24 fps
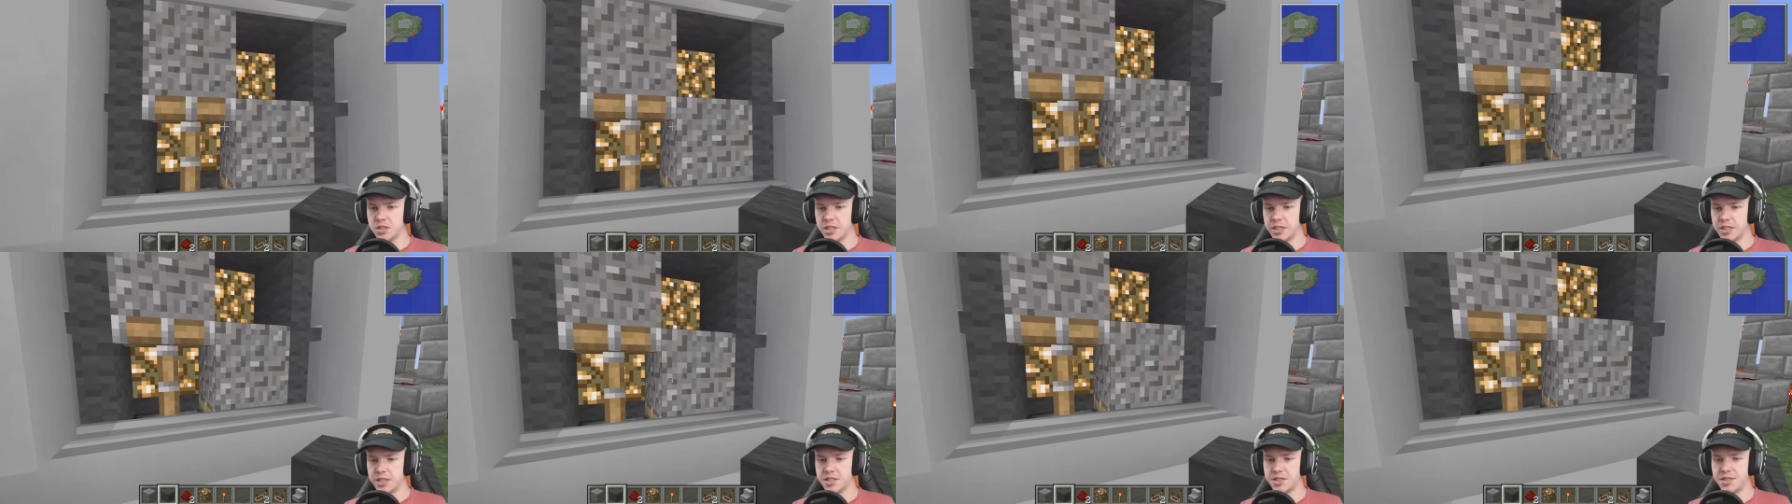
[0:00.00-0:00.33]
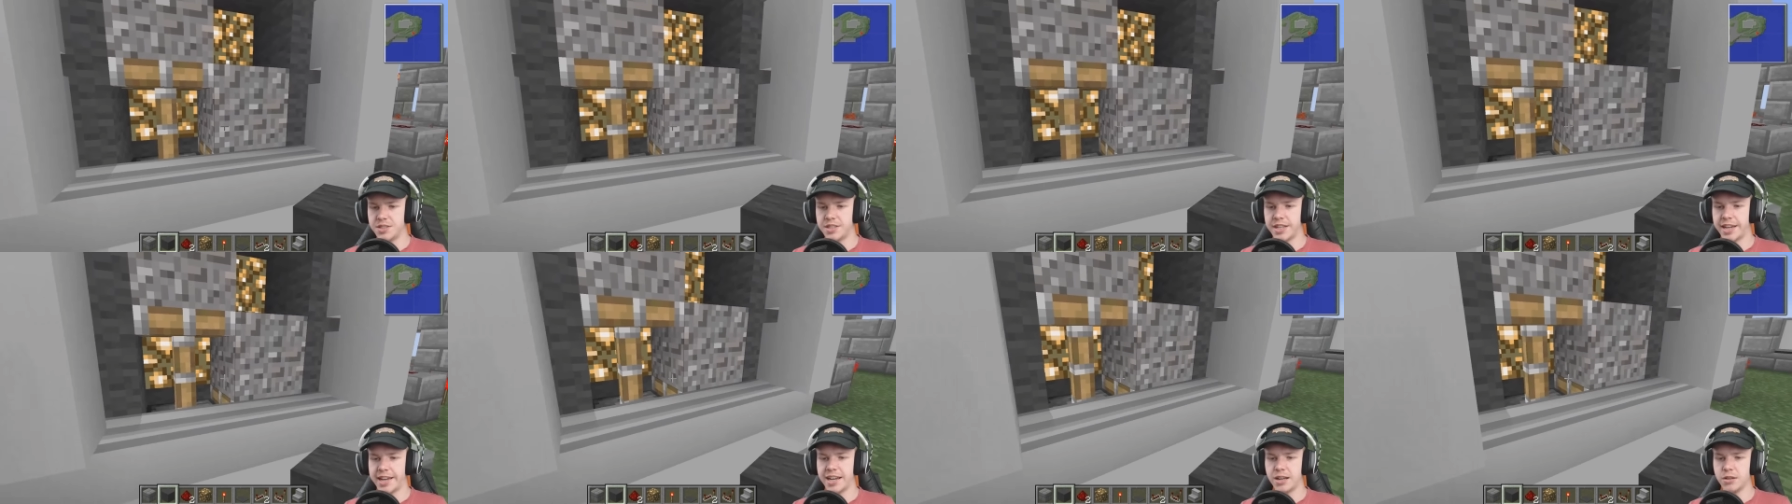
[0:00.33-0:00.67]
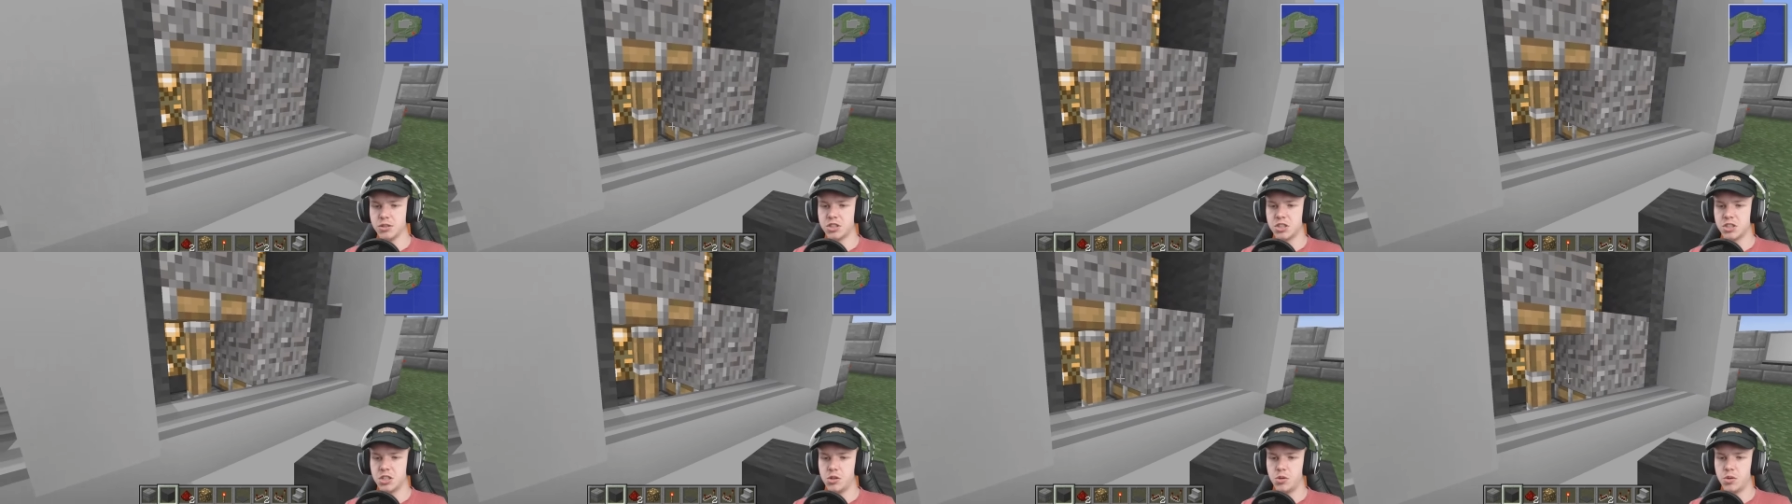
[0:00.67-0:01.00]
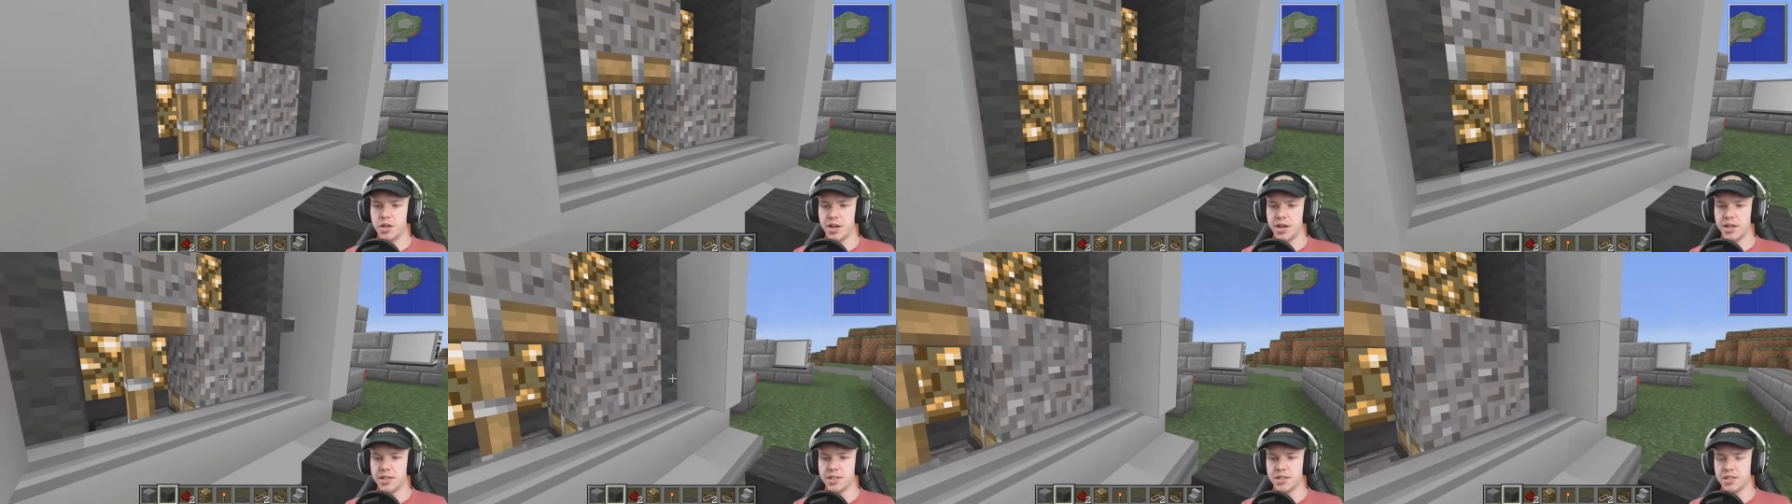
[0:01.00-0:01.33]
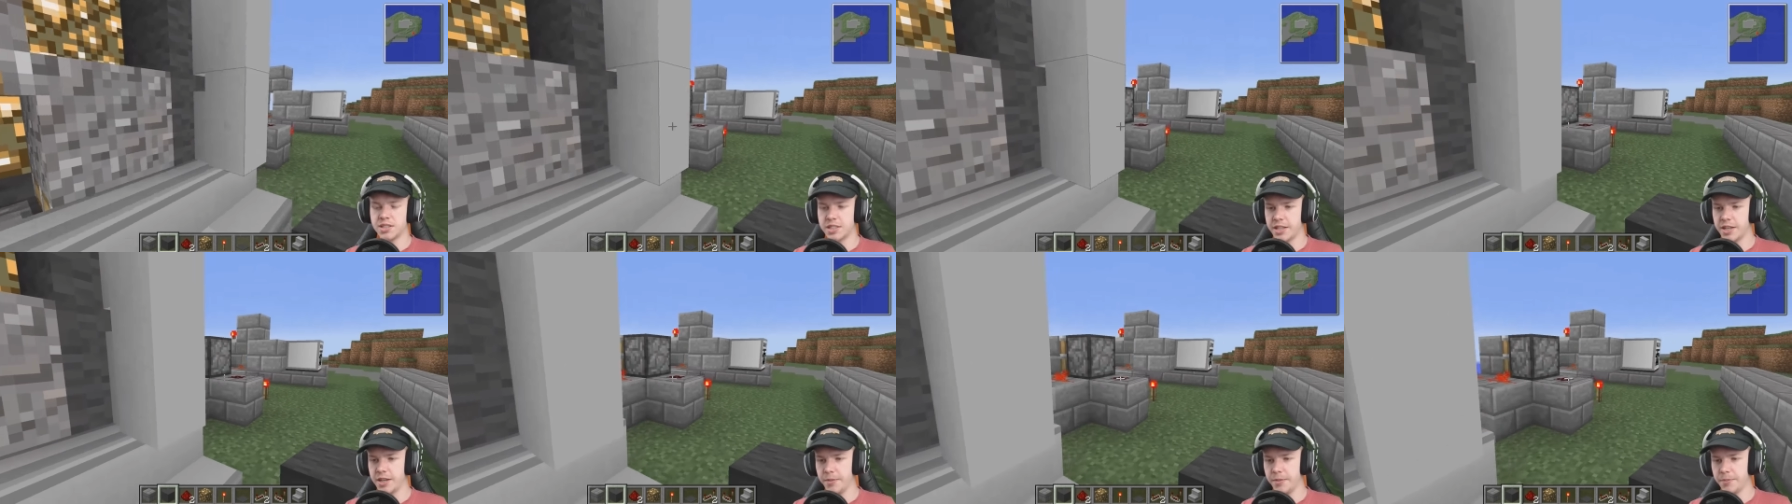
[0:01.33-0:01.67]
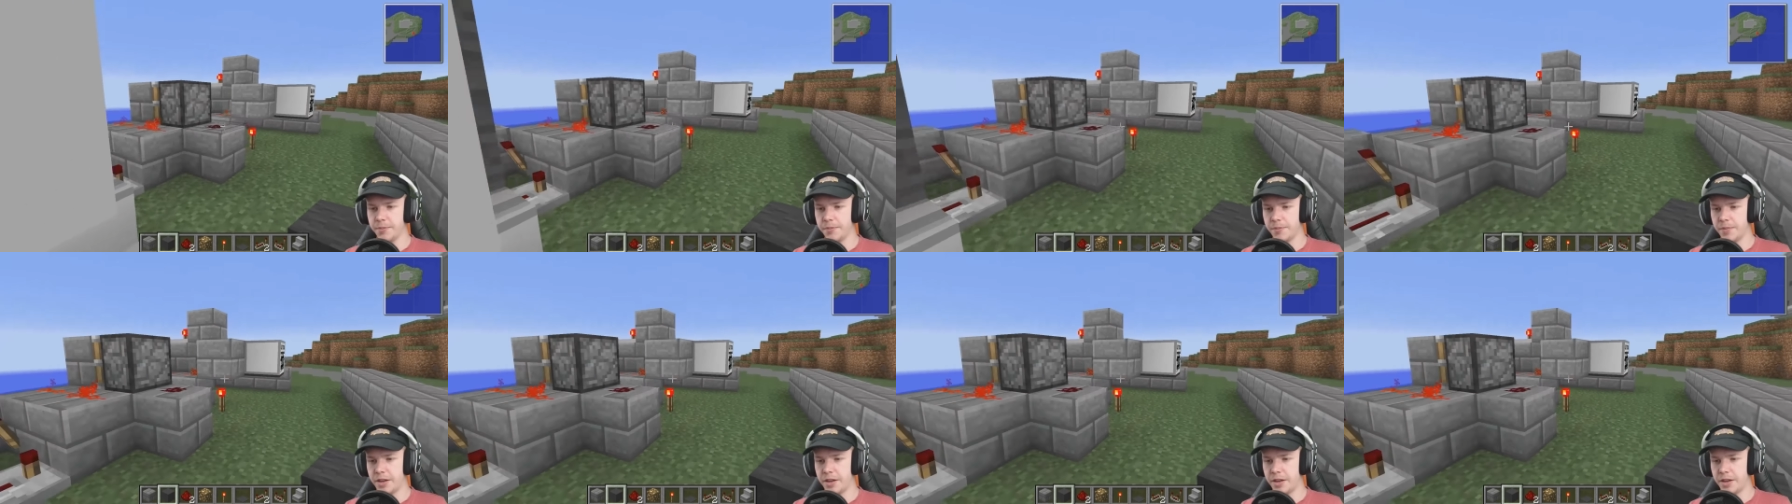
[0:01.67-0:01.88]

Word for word: it's down, so you can't see it.